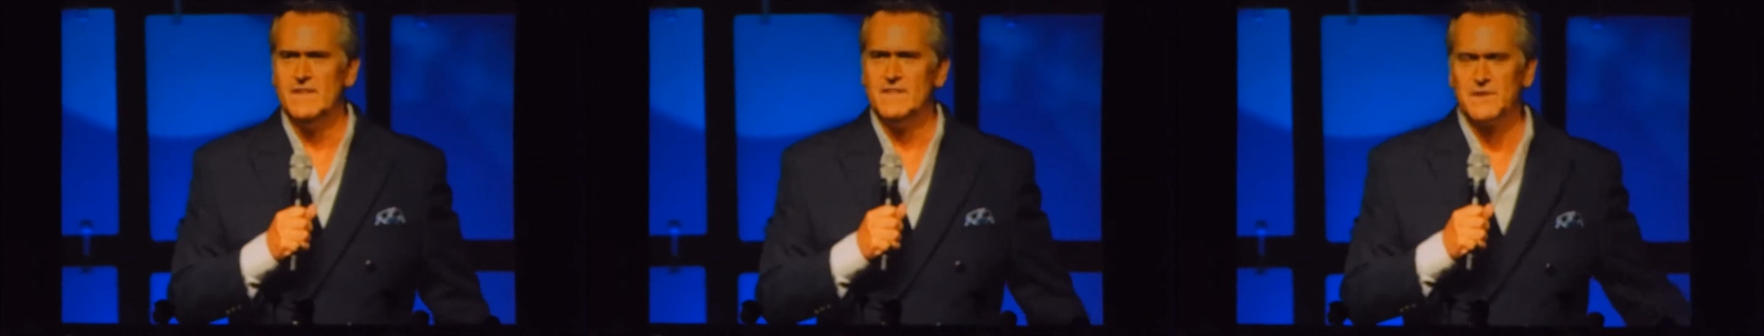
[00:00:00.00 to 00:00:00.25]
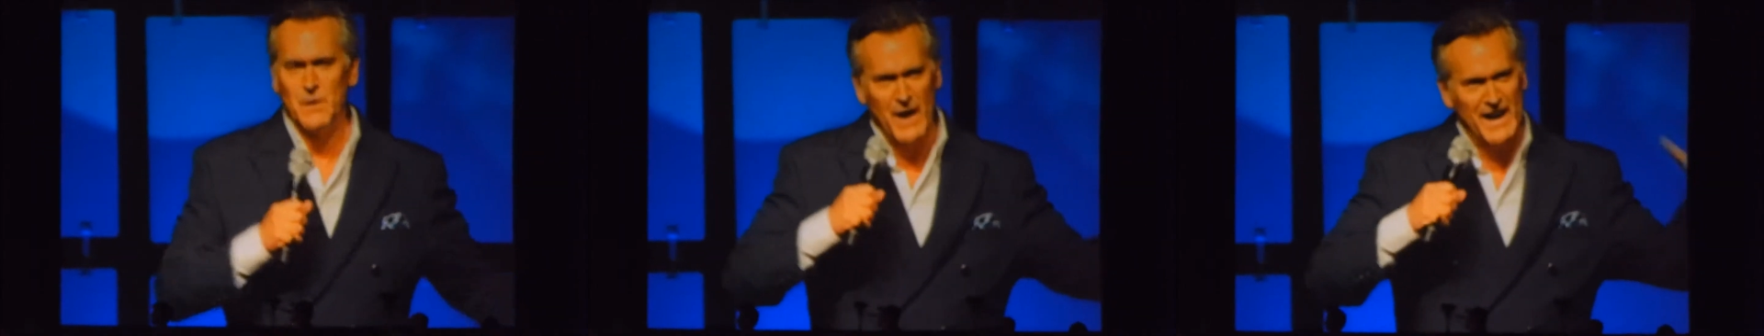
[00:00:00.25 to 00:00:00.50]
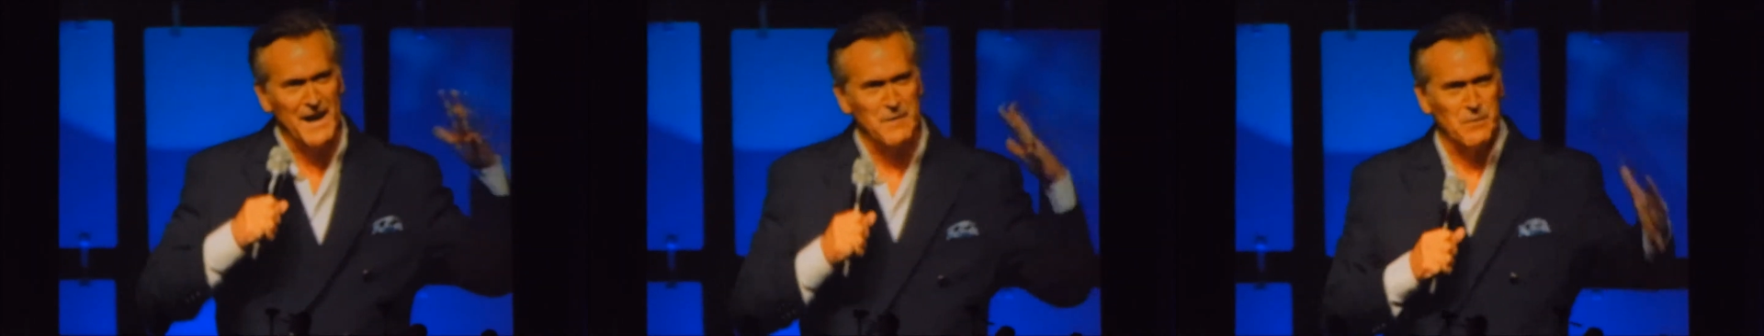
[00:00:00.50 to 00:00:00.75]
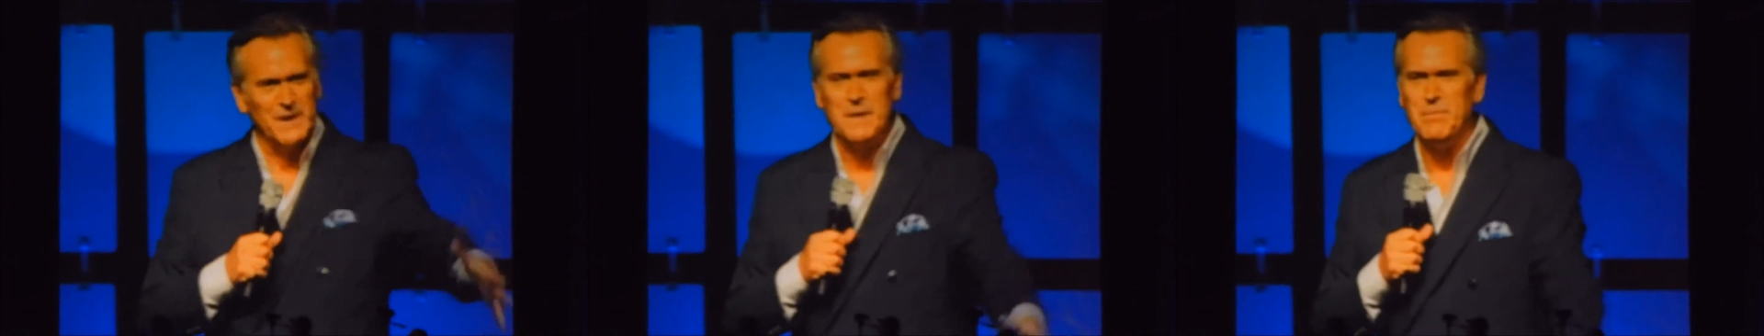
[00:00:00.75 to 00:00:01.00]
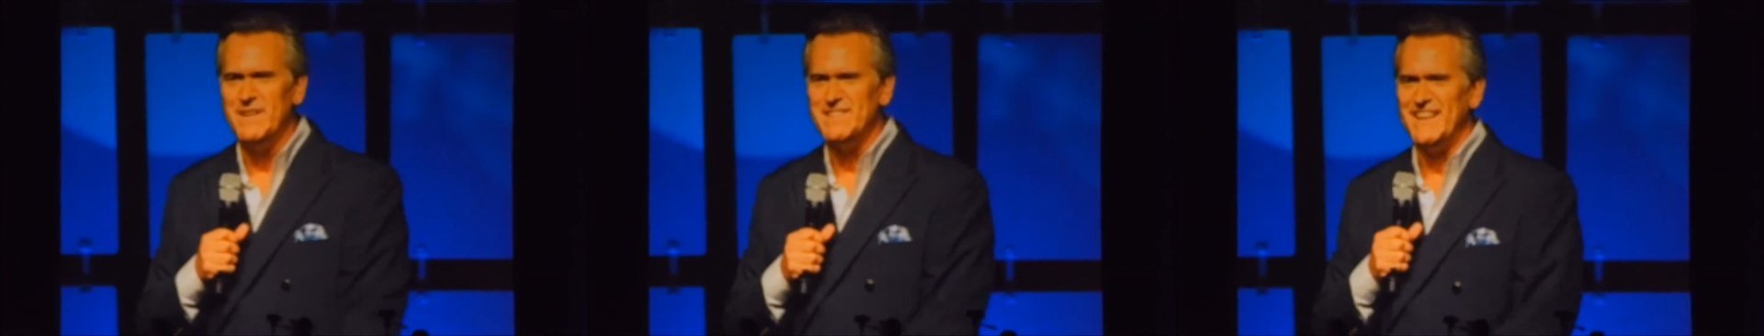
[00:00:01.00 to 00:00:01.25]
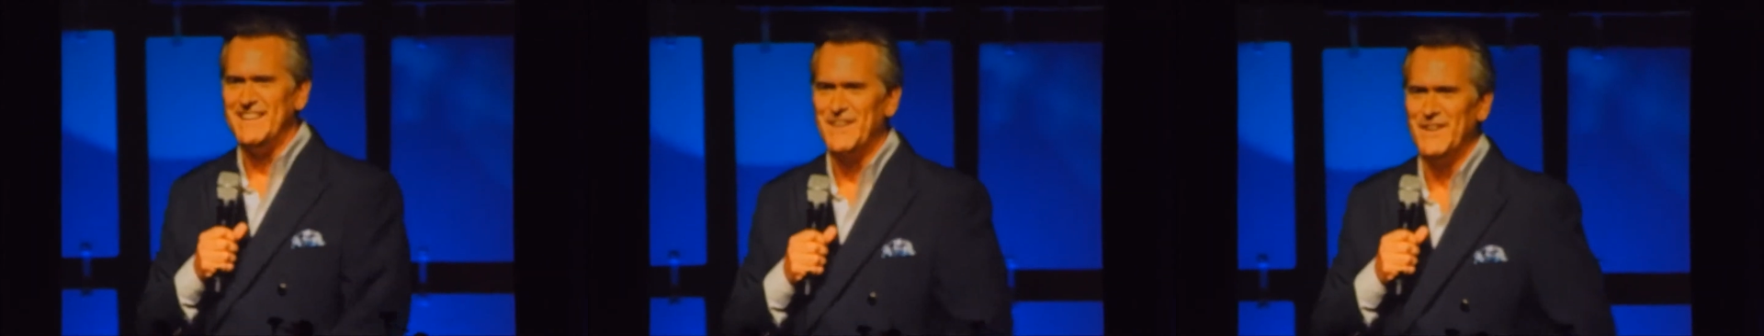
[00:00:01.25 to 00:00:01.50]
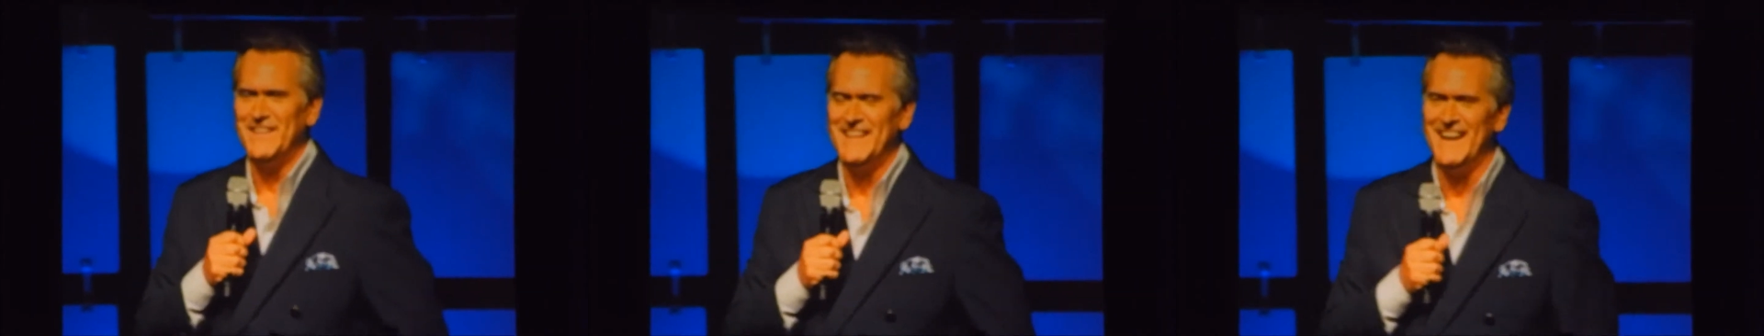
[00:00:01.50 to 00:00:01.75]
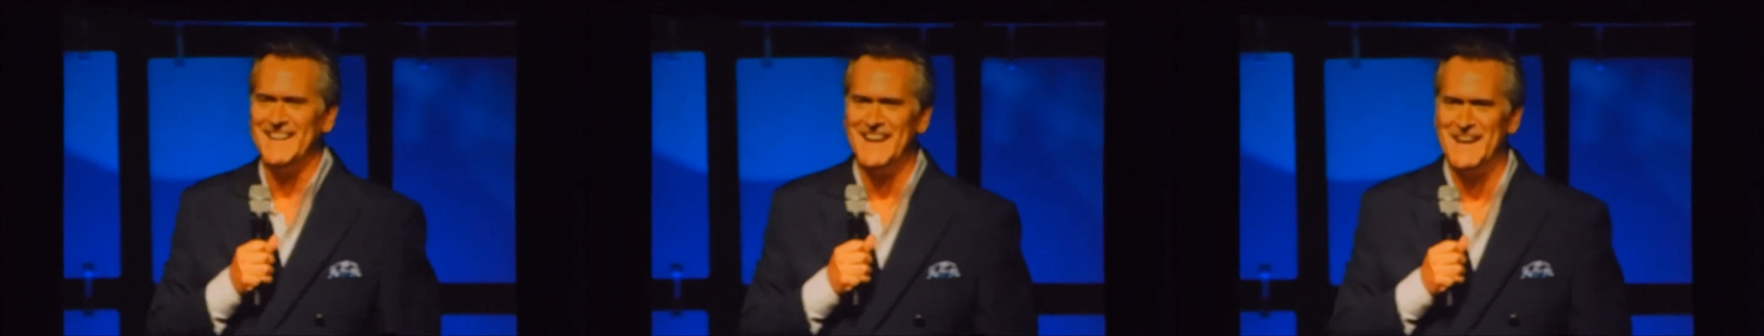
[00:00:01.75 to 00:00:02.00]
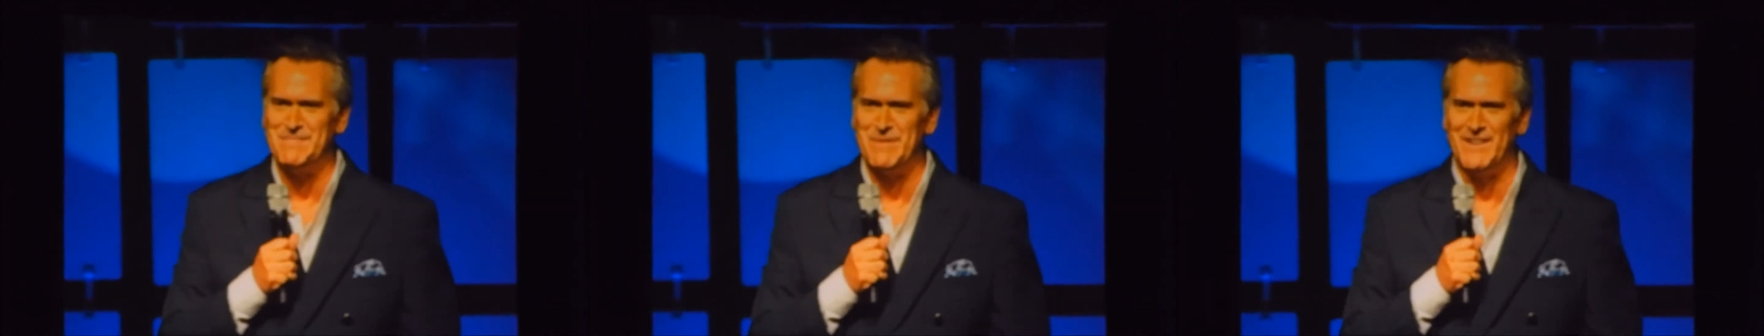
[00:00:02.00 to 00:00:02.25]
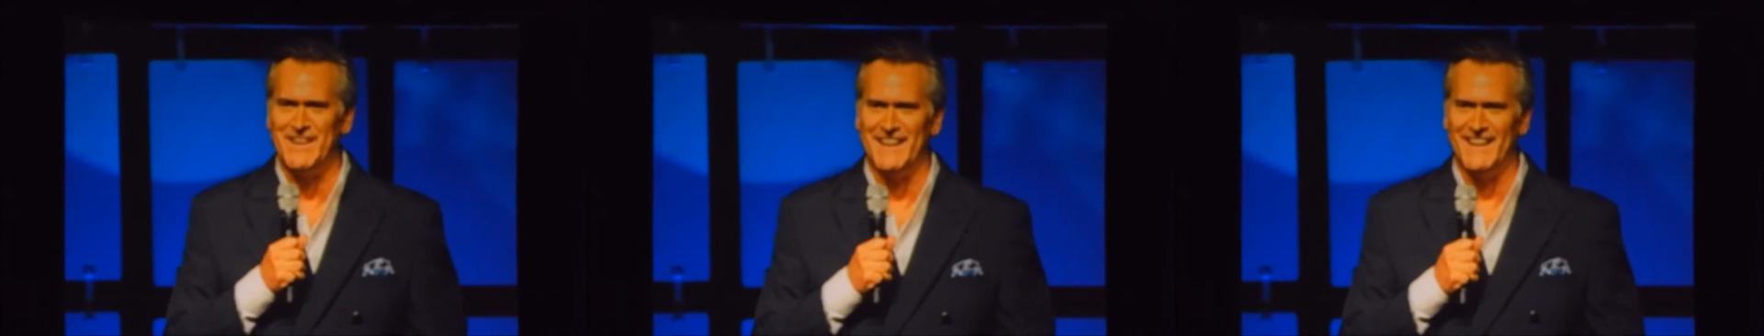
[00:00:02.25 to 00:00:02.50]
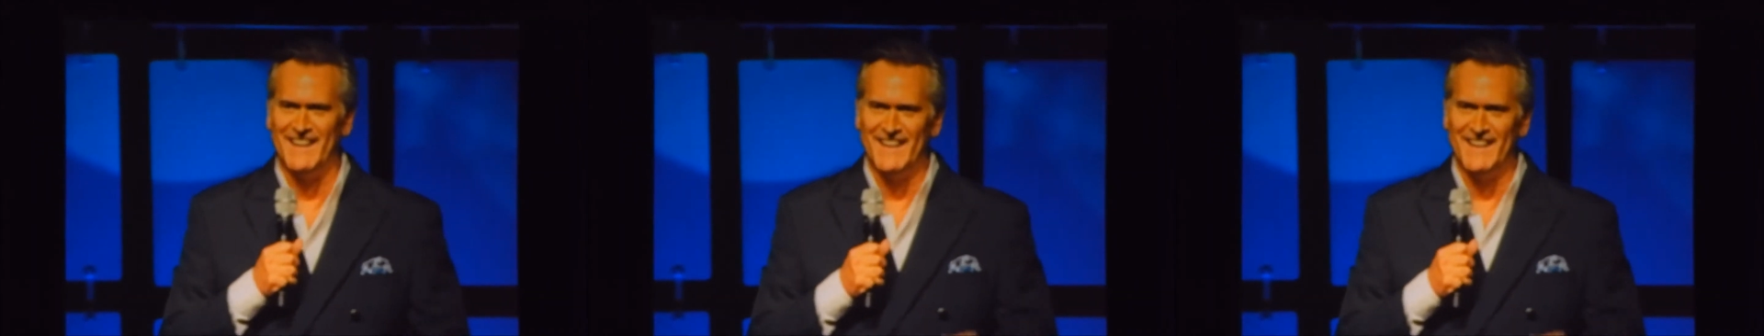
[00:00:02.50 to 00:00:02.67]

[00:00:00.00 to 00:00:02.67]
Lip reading: So I got really busy during that time period.